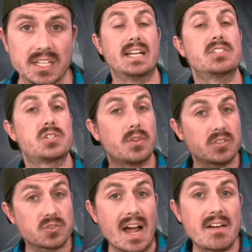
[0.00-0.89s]
And so they're
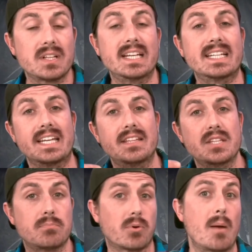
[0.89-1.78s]
traveling in
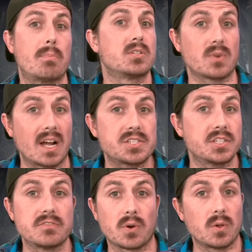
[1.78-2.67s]
the proper
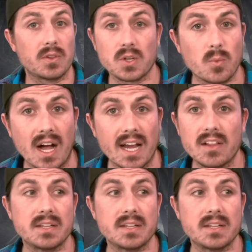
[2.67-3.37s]
direction for a little while,